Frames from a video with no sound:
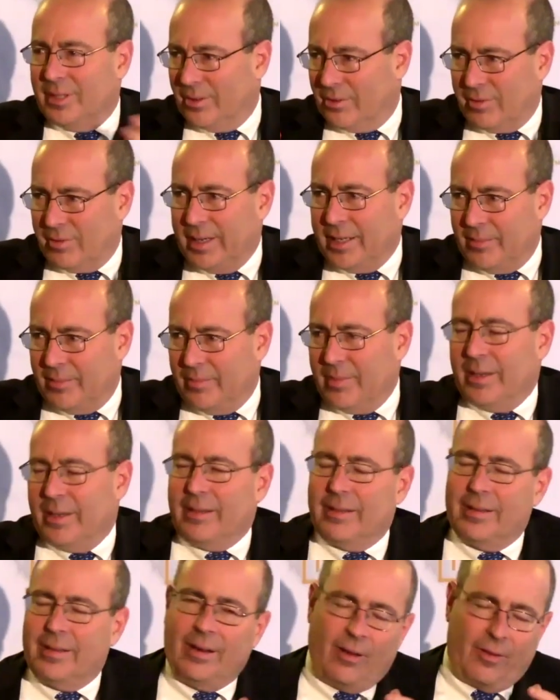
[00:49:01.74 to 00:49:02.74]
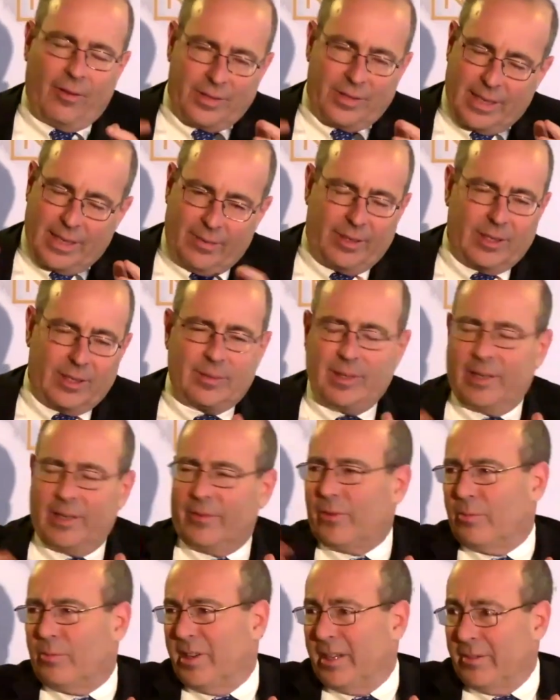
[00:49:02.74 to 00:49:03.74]
you know, created and all the savings,
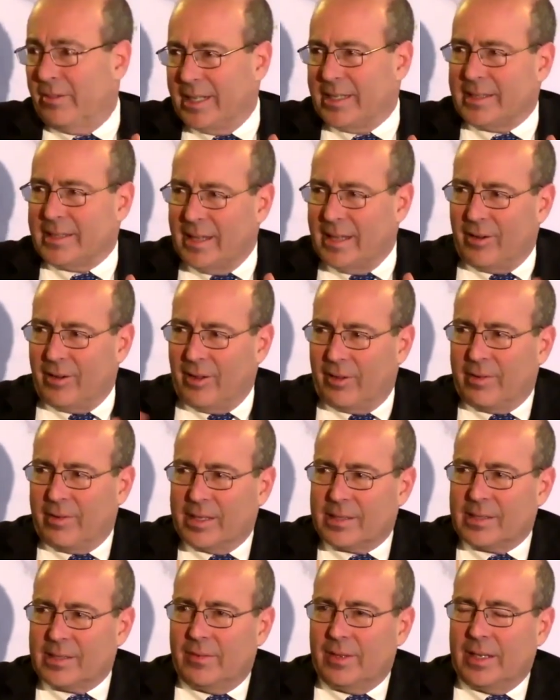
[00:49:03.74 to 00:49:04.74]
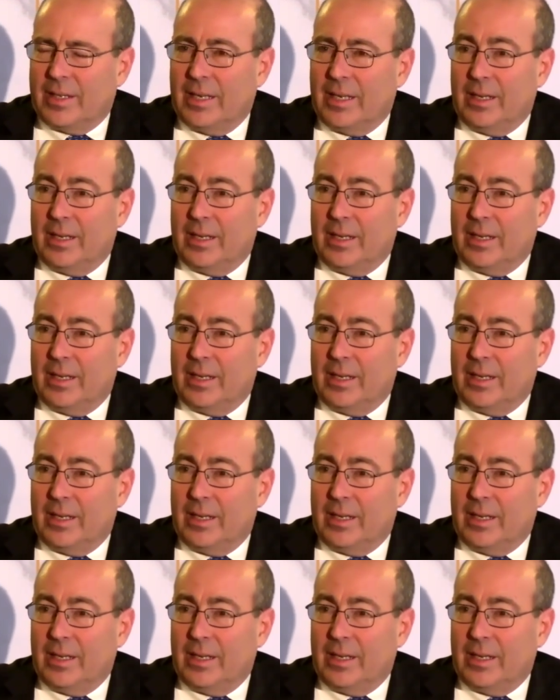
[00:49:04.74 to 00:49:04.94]
therefore bring rates down and all the rest of it.